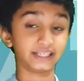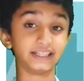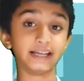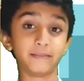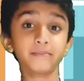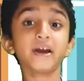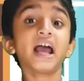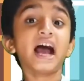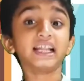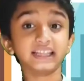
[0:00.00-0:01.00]
them
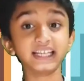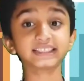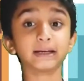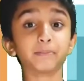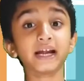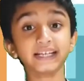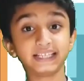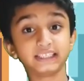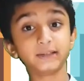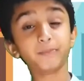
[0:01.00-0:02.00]
and they supply
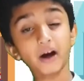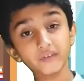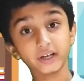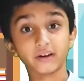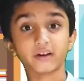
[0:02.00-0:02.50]
DC power.